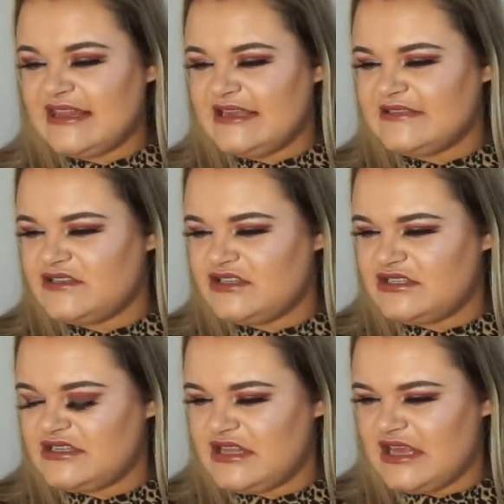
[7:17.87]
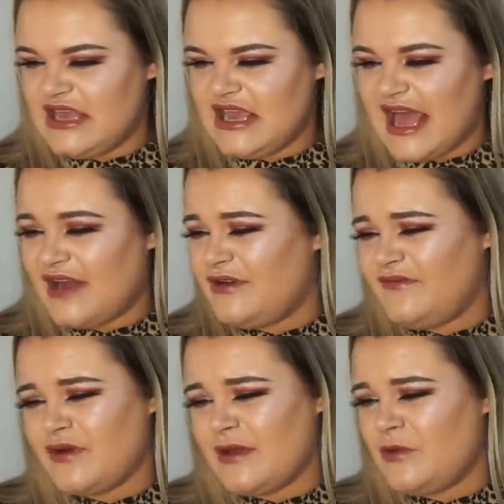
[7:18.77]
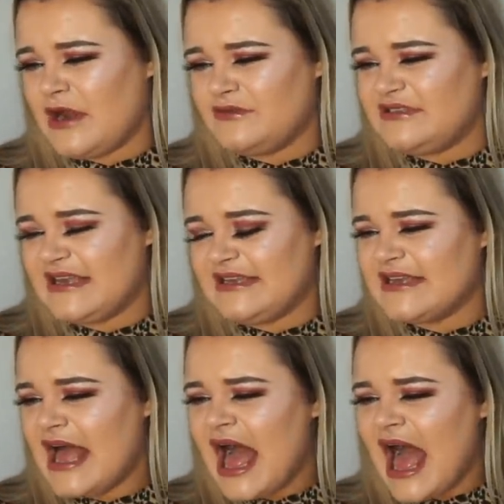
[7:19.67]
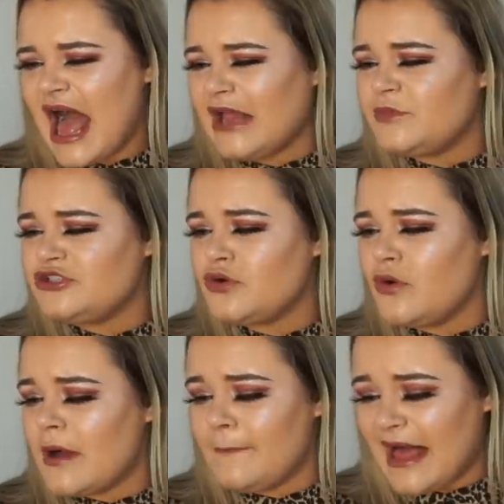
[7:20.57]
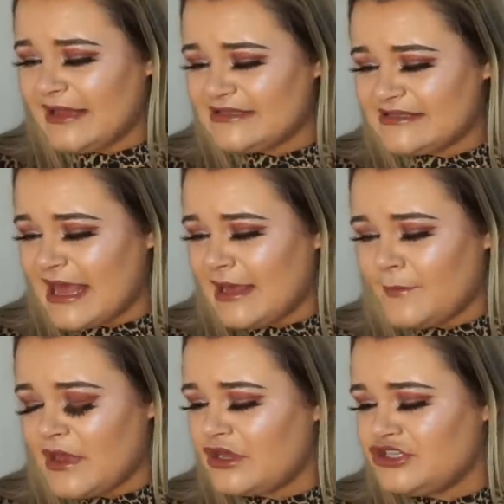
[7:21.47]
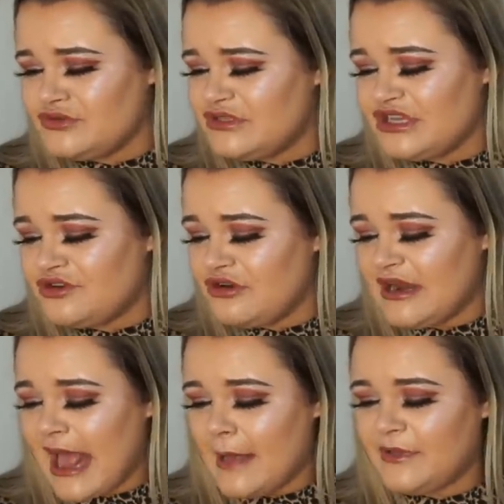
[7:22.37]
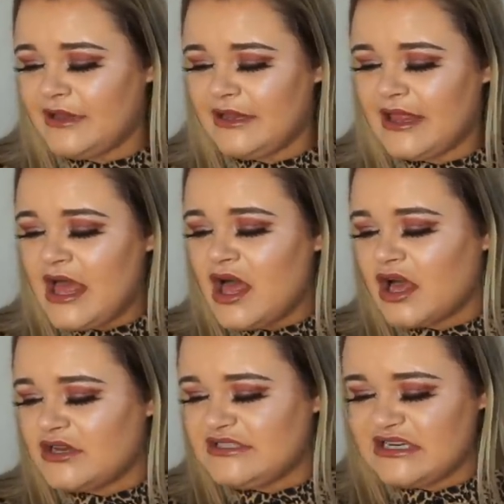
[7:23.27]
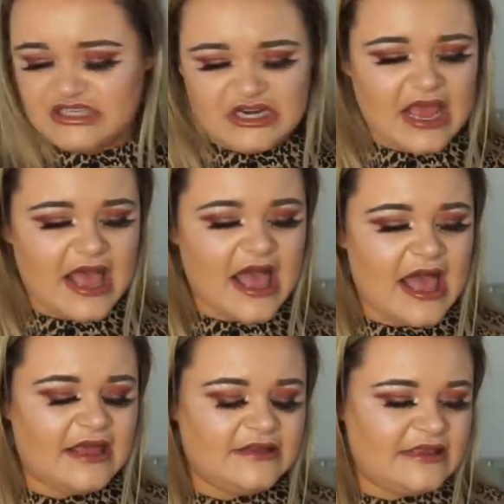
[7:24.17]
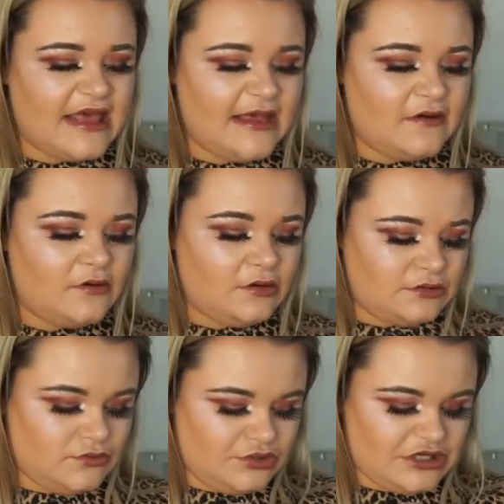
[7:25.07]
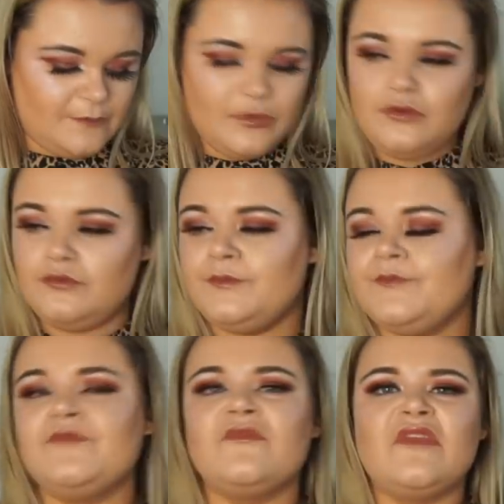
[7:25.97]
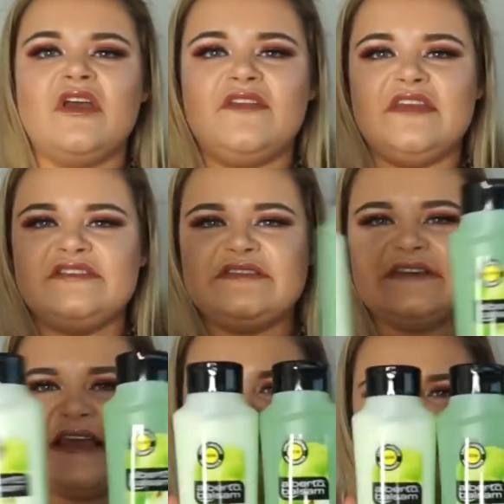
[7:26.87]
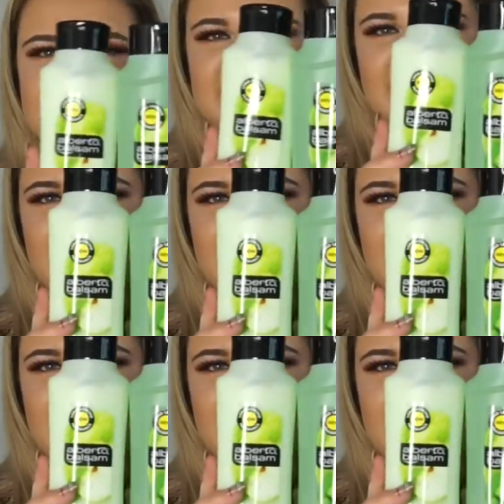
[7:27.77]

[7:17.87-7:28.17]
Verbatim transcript: these are just the, I don't even know how to pronounce this, Alberto Balsam Juicy Green Apple Conditioner, and then also shampoo, and they just look like this.